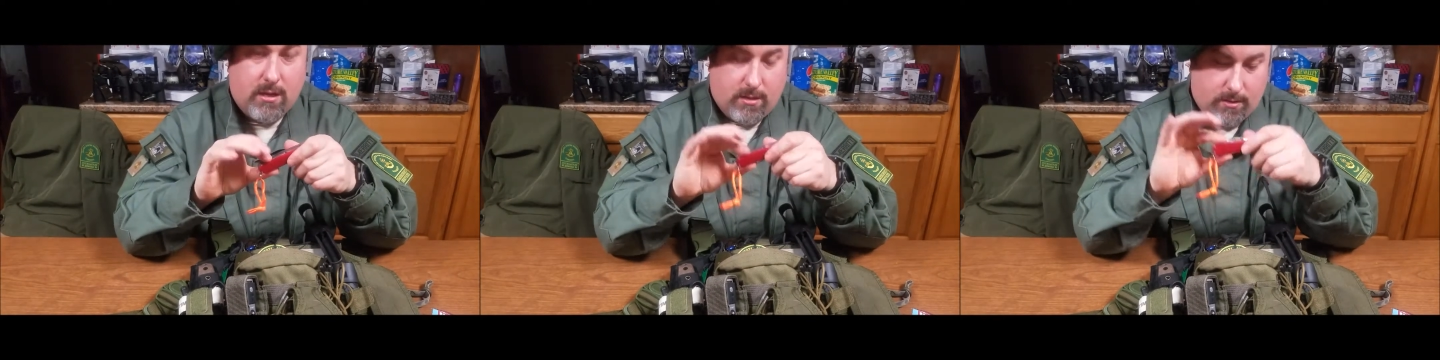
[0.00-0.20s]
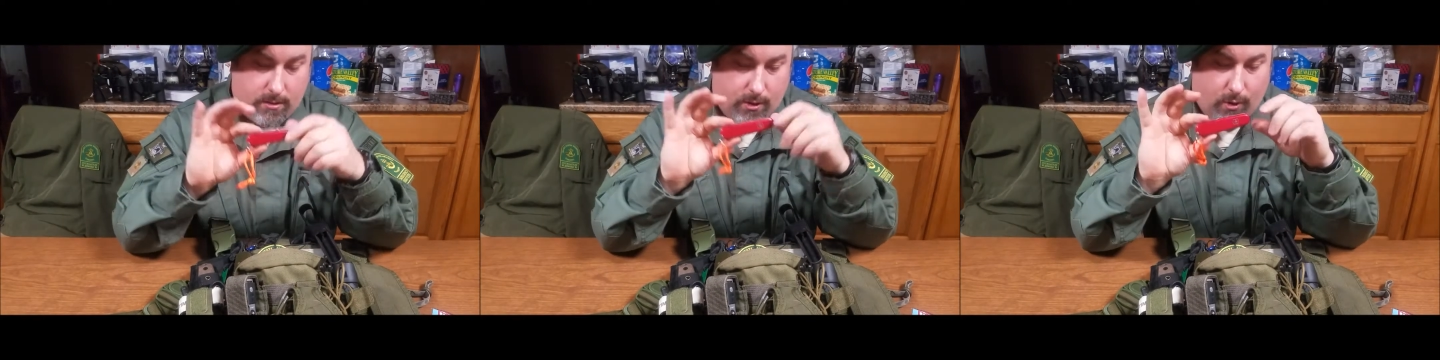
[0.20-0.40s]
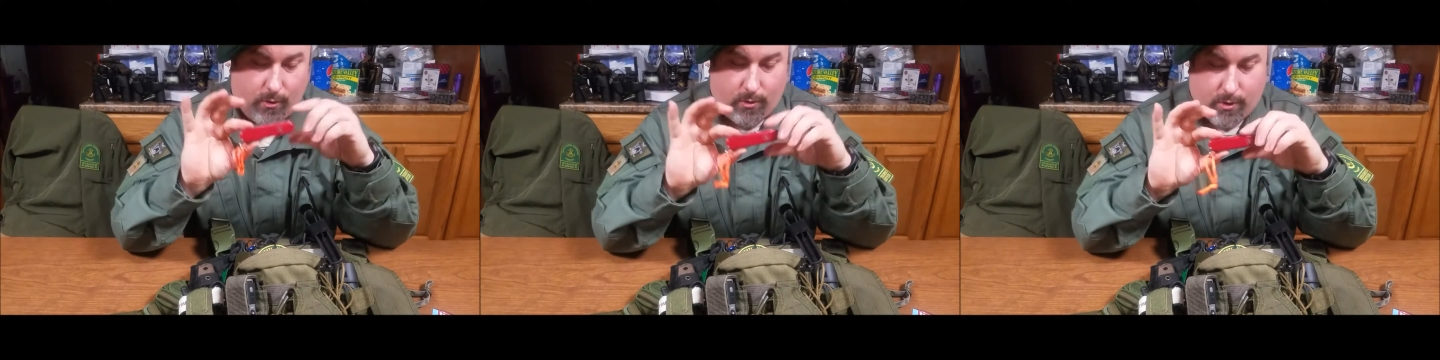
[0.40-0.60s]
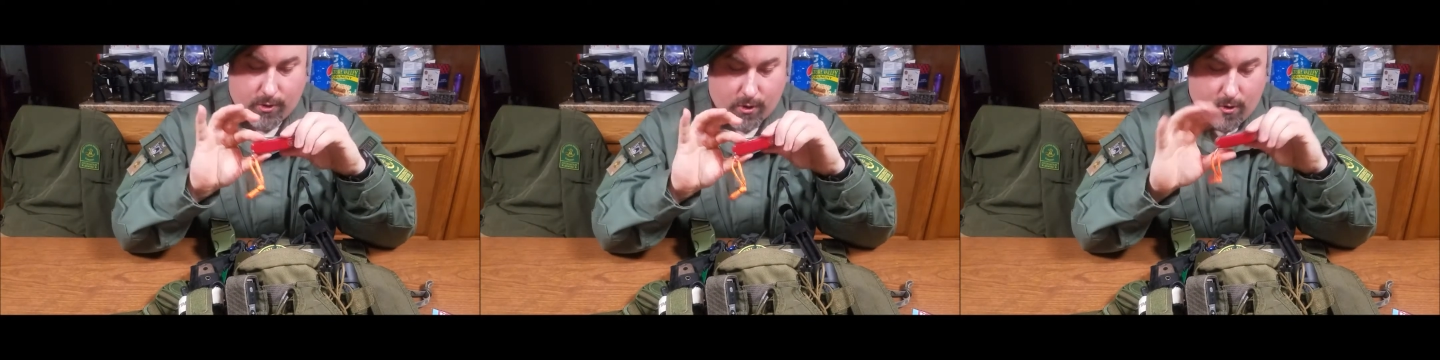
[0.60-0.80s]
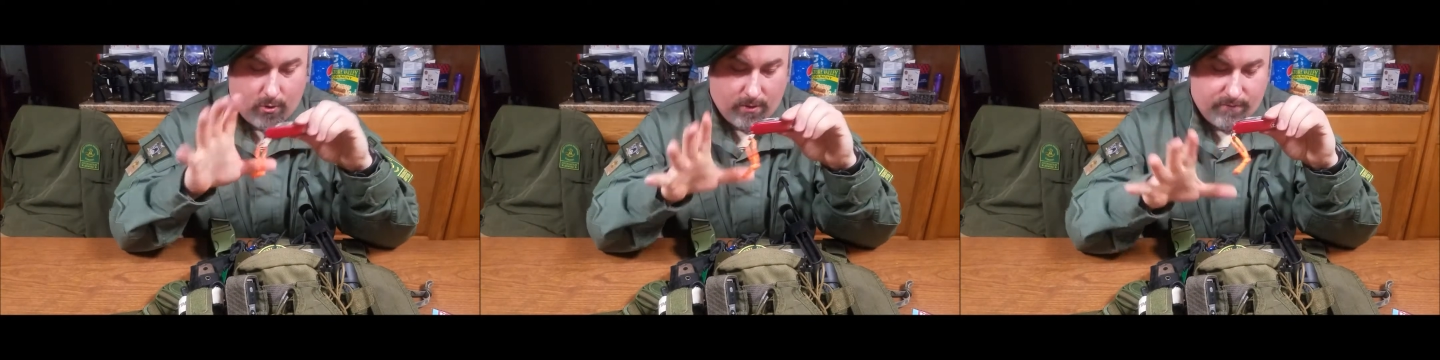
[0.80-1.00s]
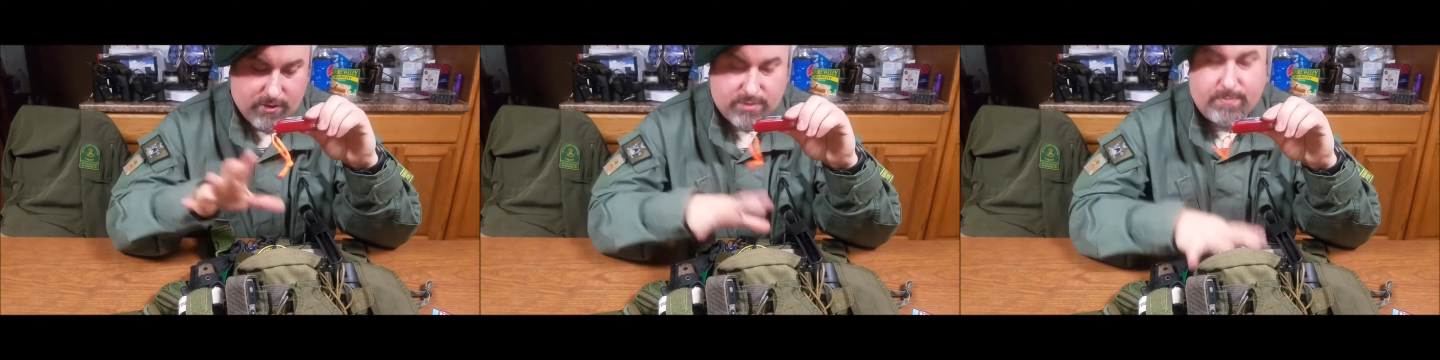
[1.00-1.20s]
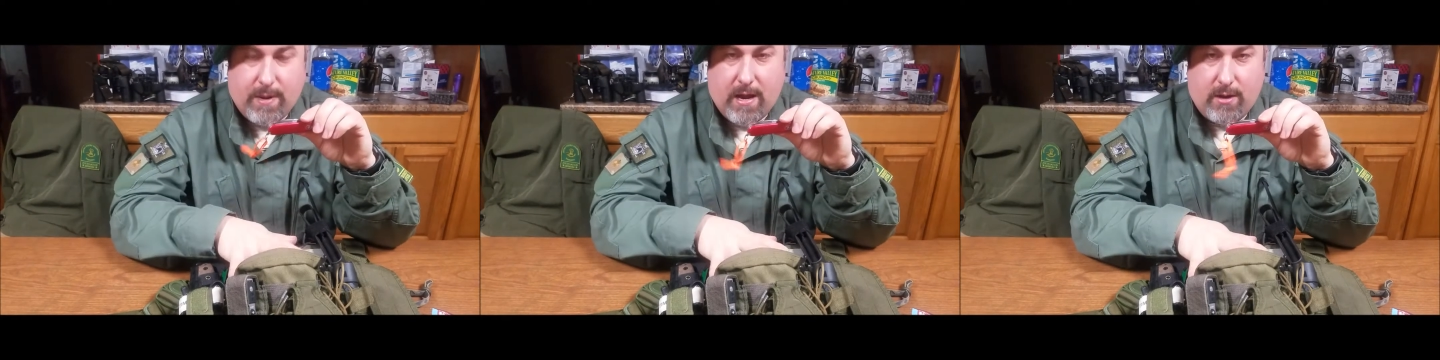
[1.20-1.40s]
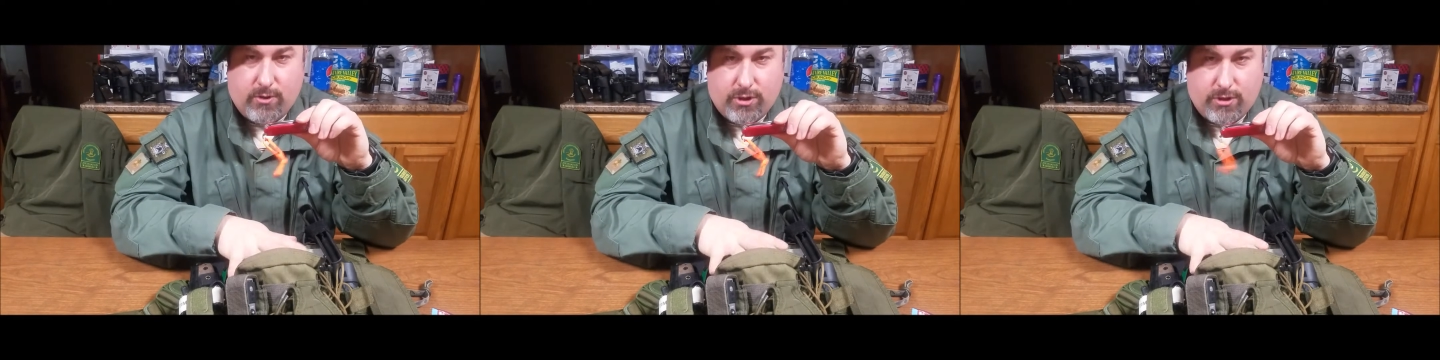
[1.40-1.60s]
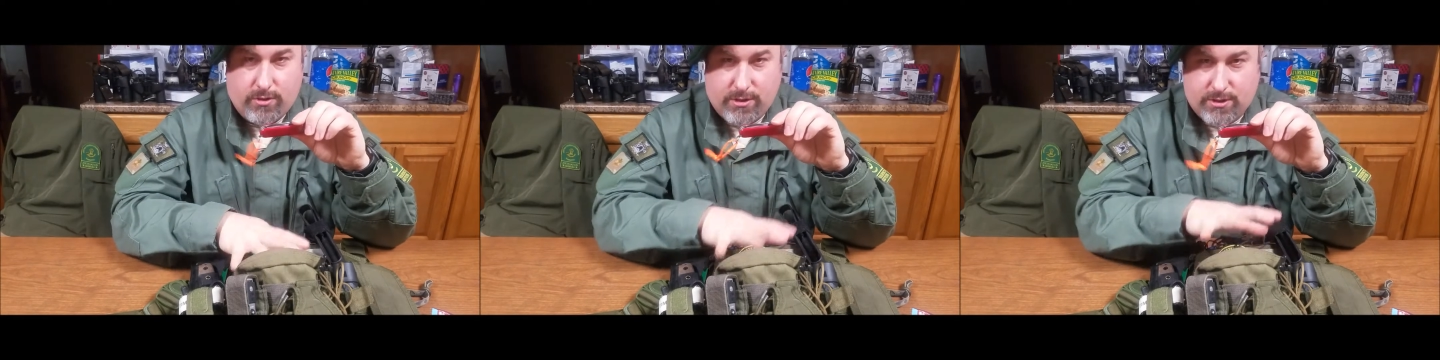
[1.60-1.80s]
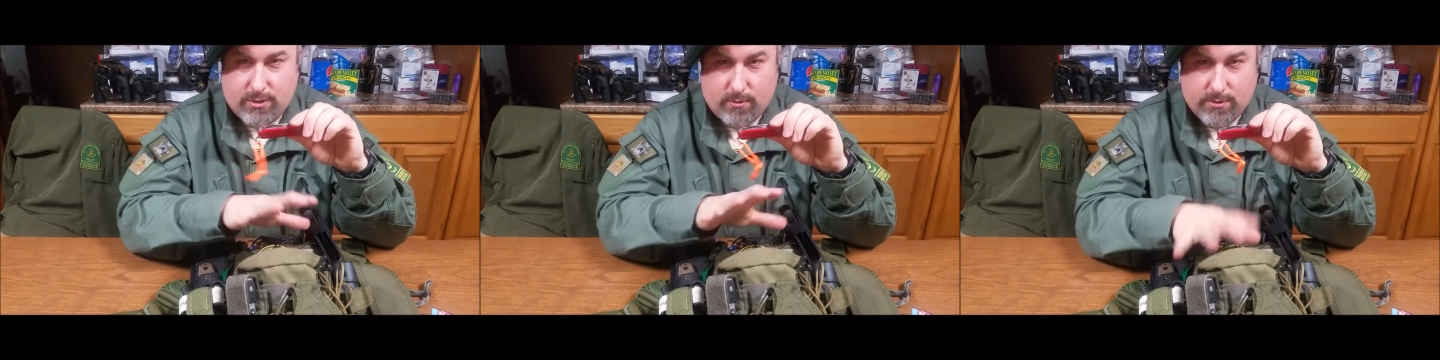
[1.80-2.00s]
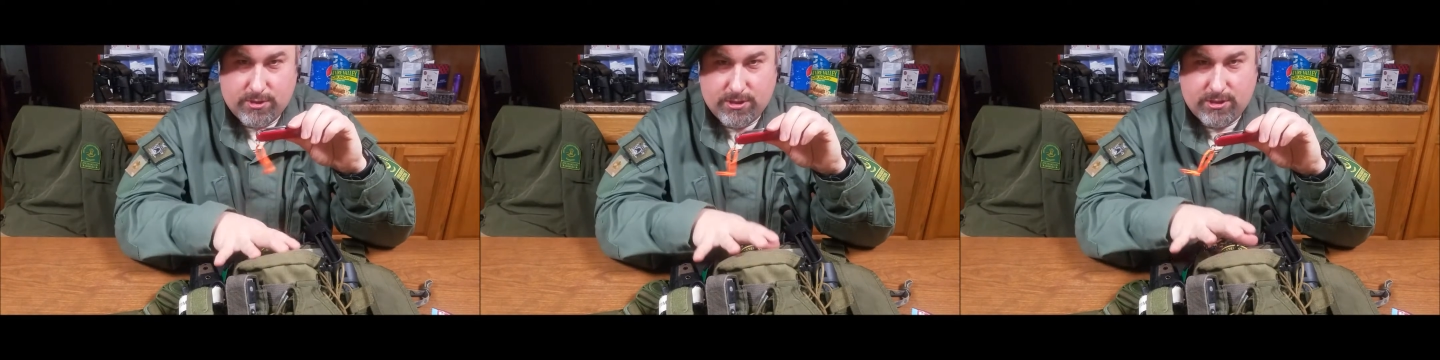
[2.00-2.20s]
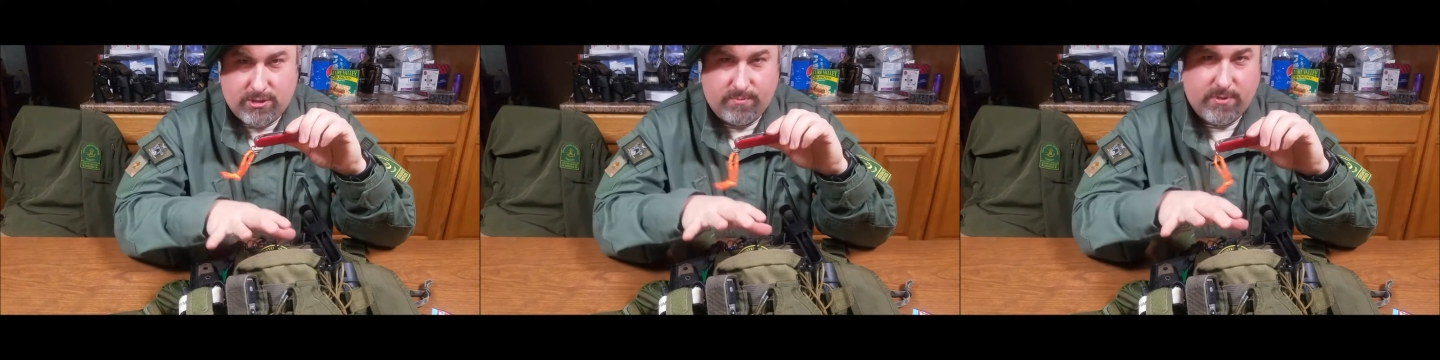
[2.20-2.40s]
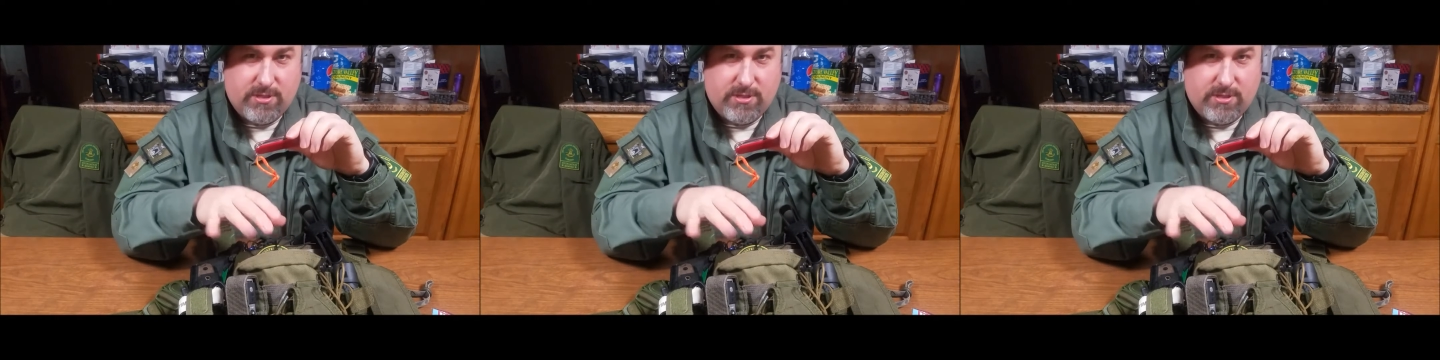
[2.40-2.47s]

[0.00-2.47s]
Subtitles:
The goal of this pouch, this whole system,